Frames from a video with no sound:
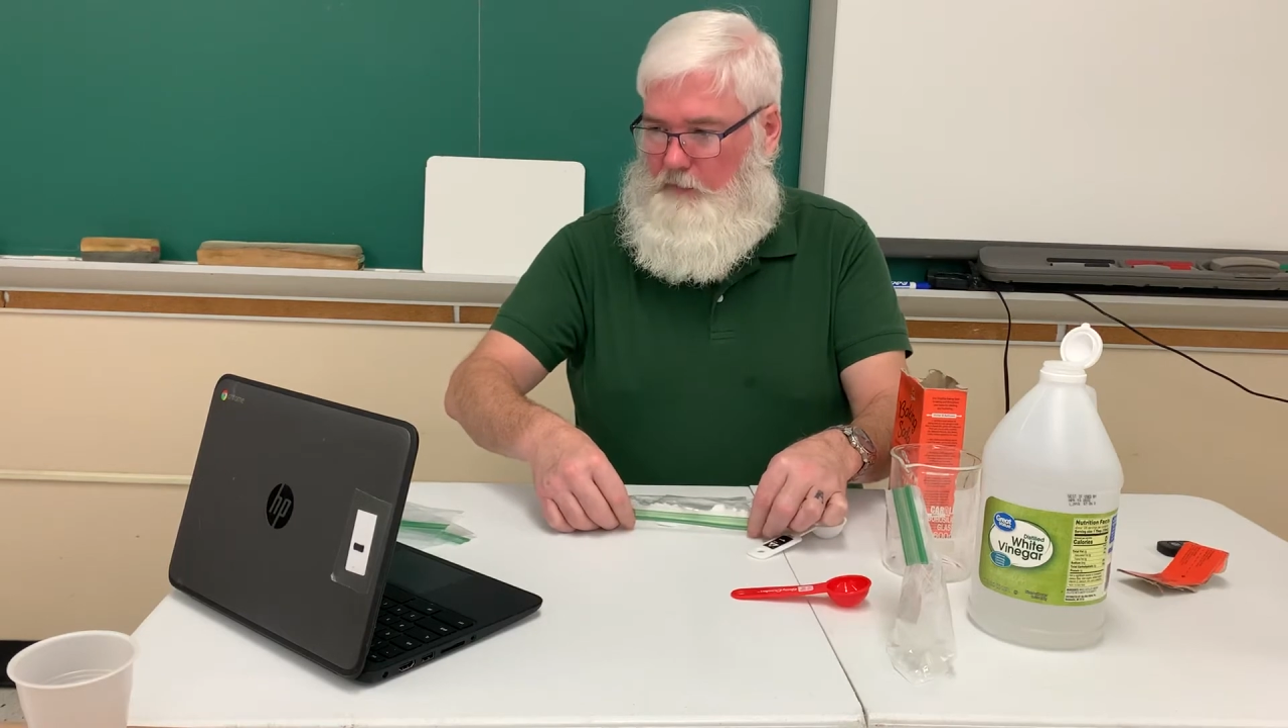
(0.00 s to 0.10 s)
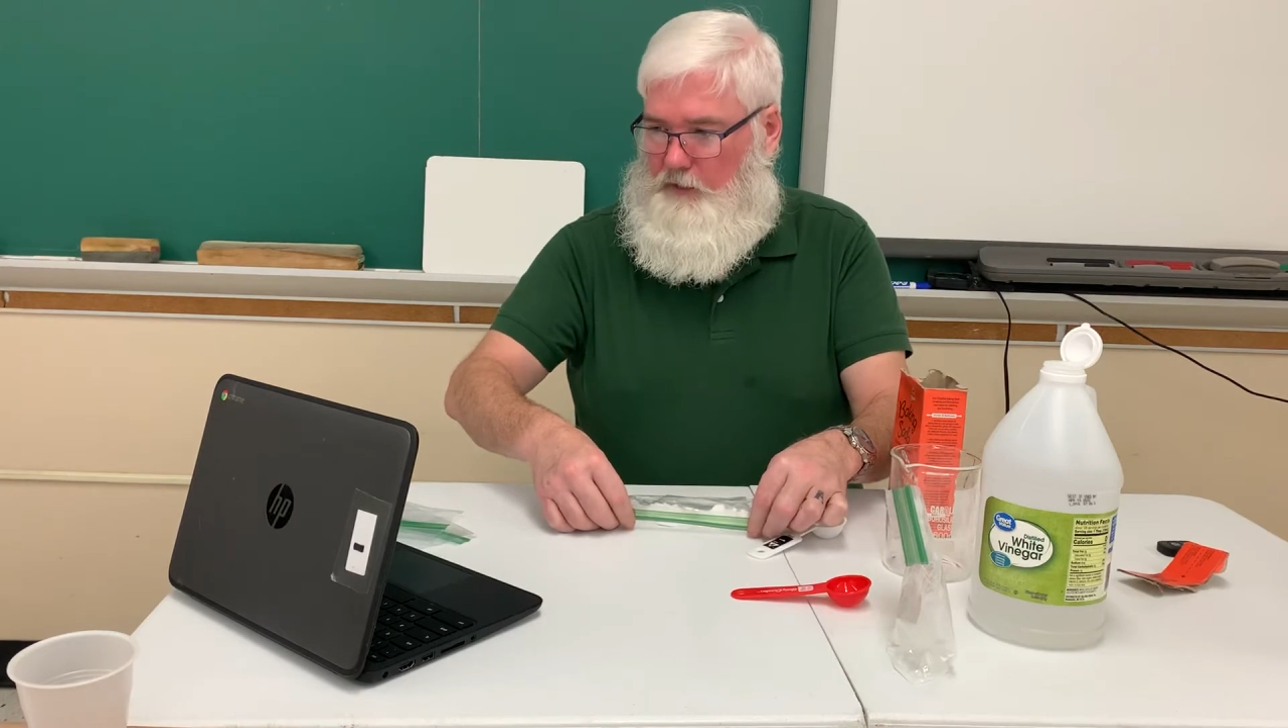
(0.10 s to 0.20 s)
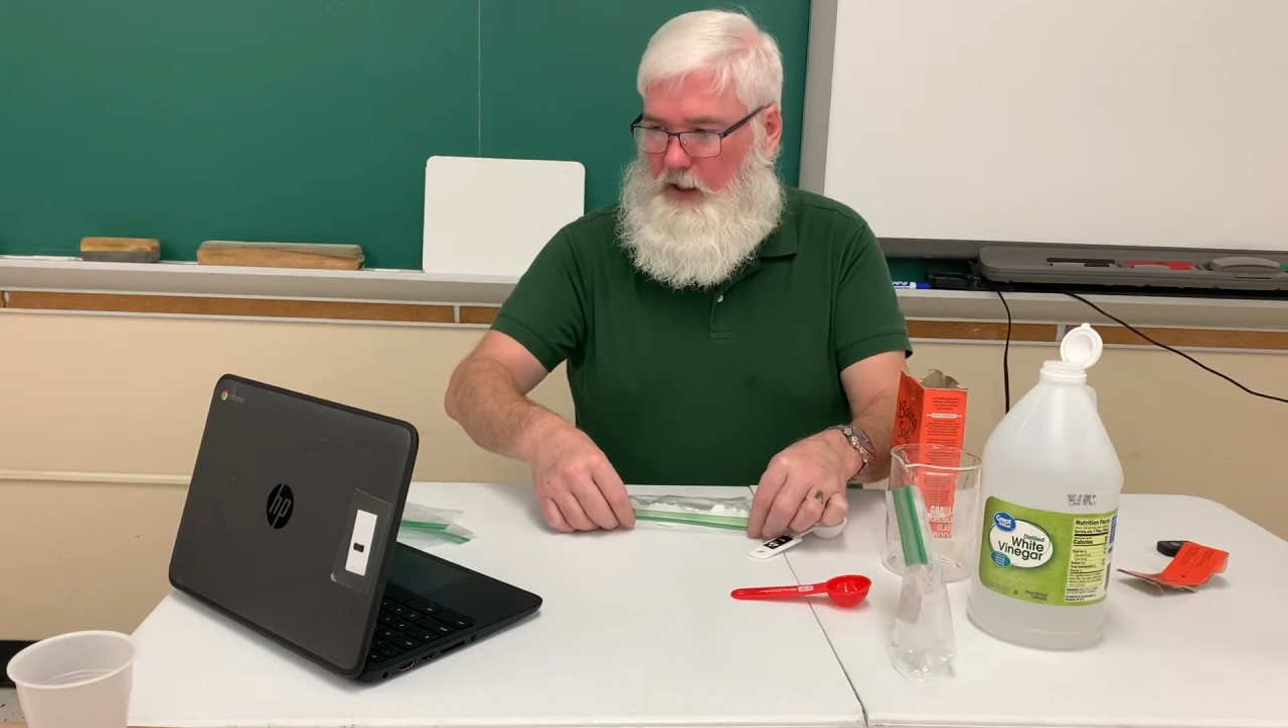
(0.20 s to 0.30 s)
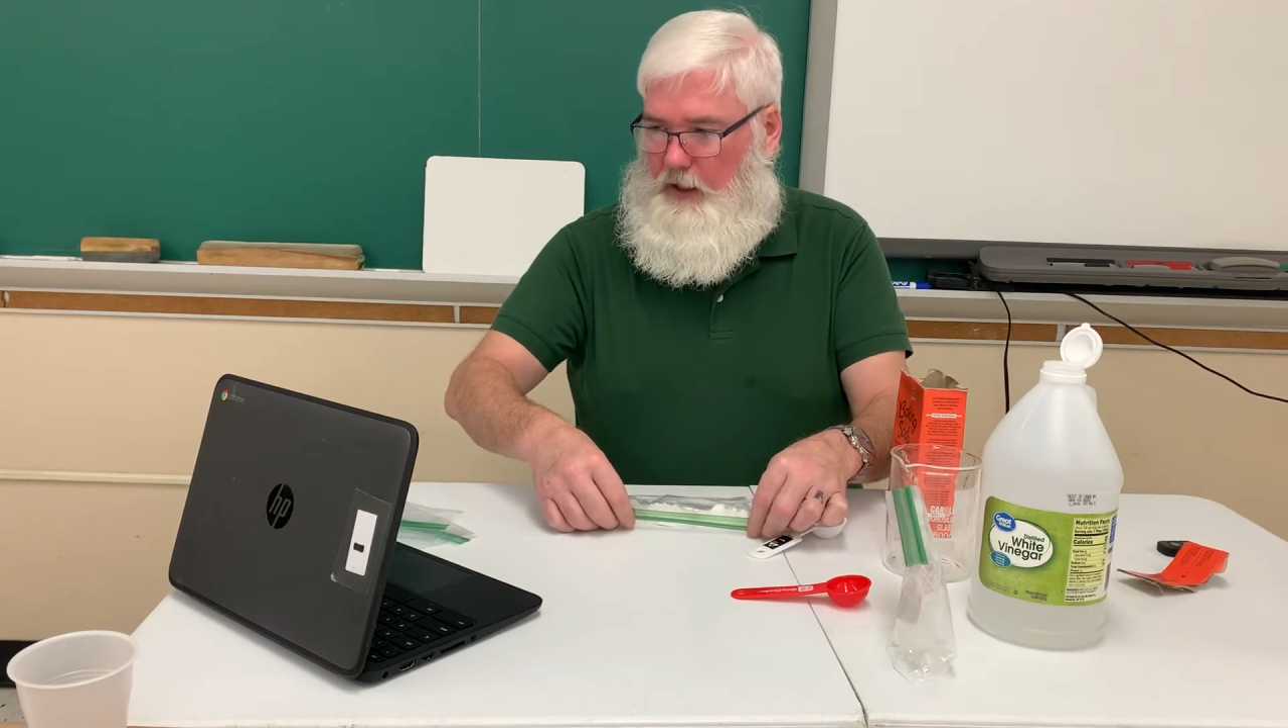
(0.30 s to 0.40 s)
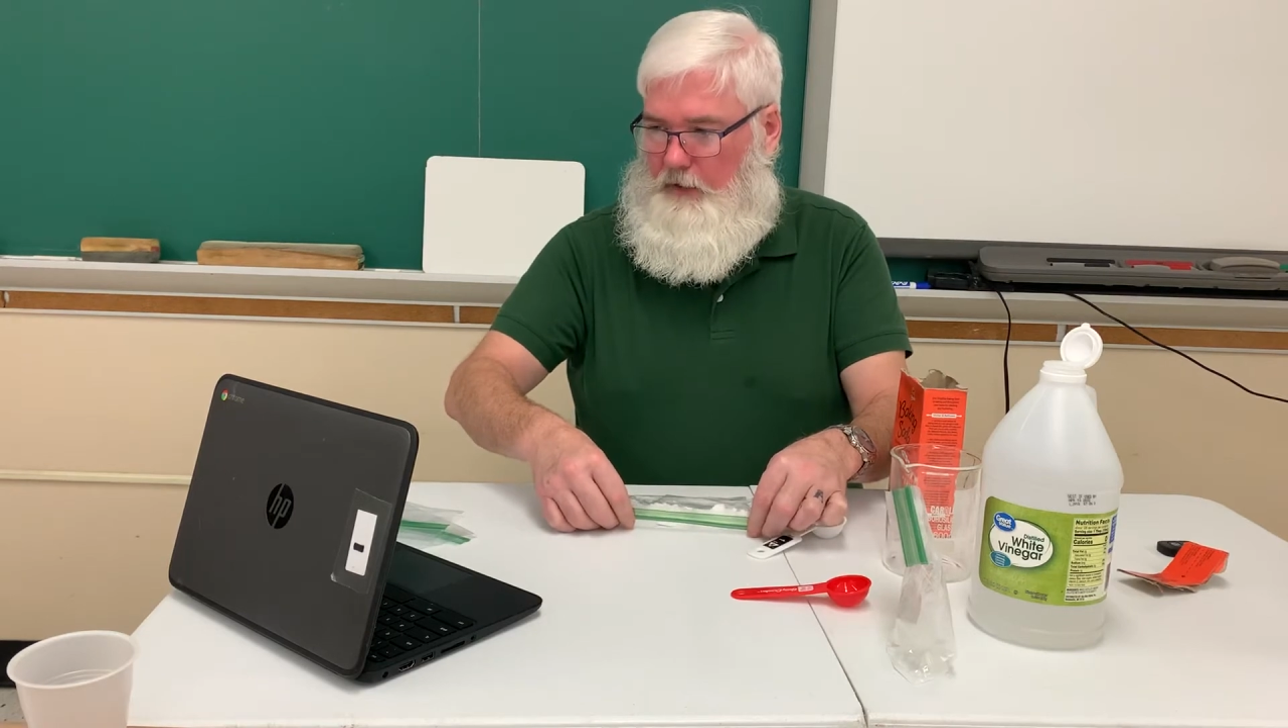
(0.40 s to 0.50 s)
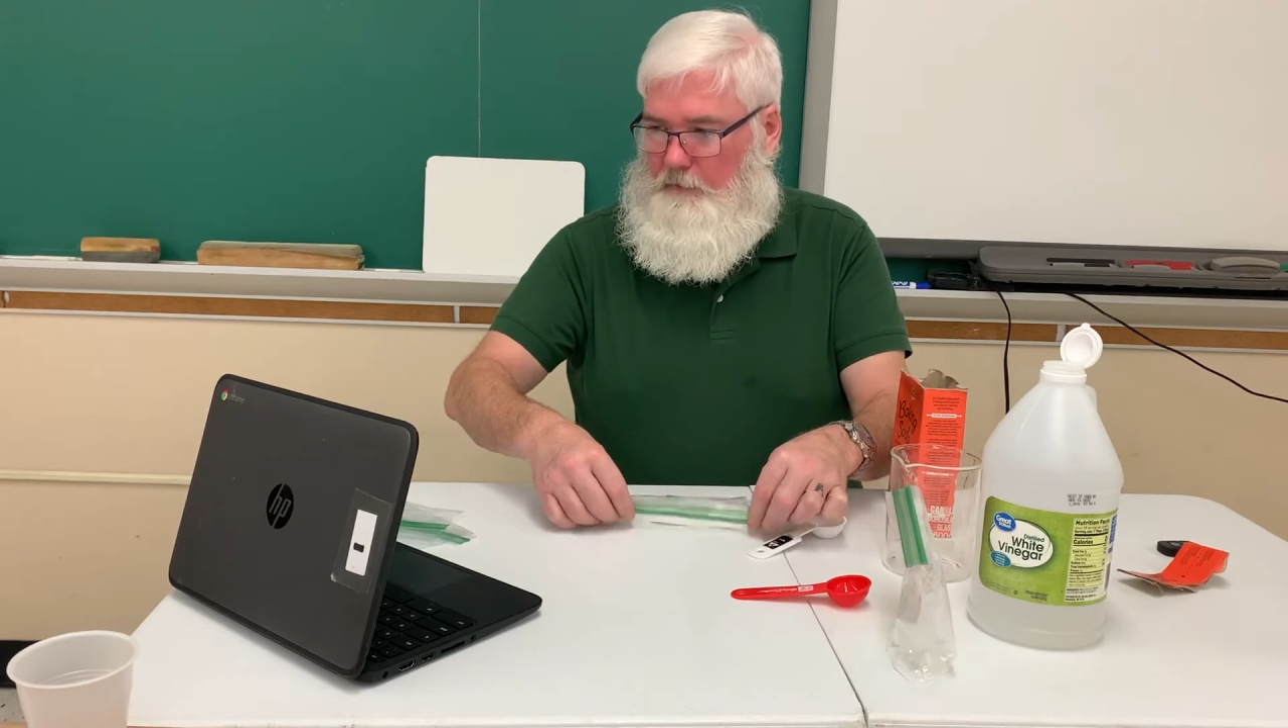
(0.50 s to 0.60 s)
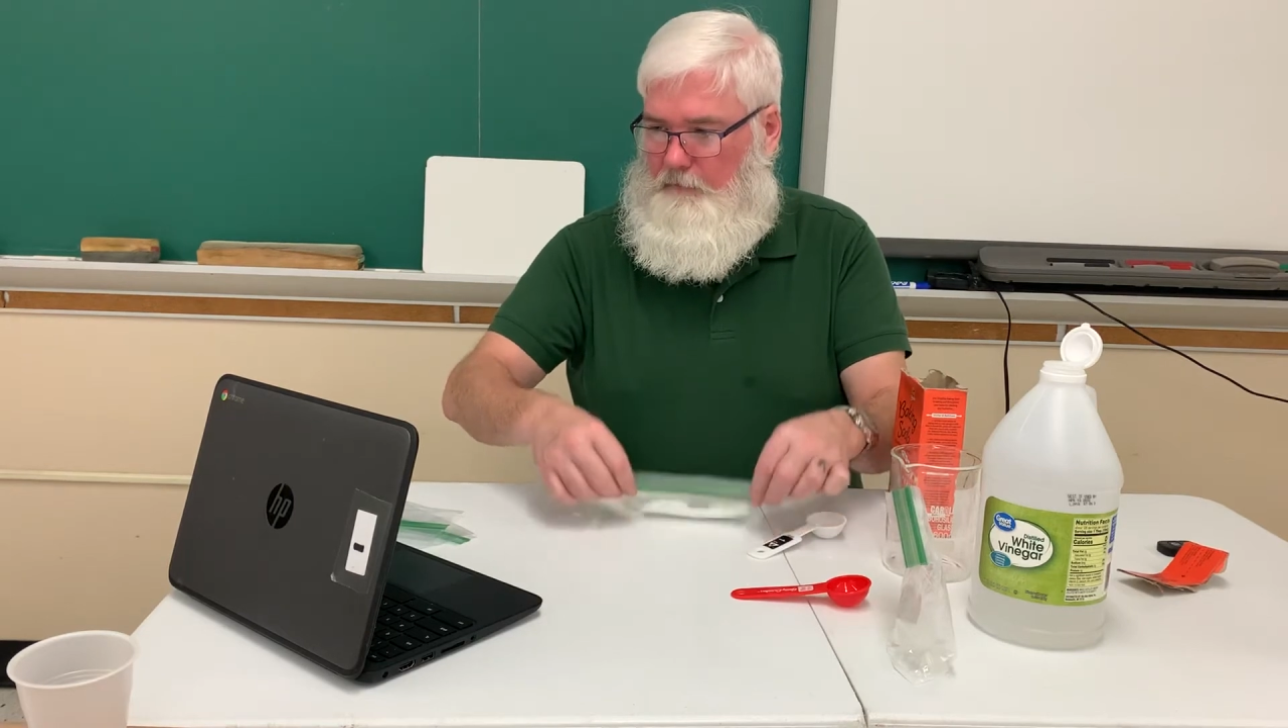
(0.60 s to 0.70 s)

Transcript: Ready?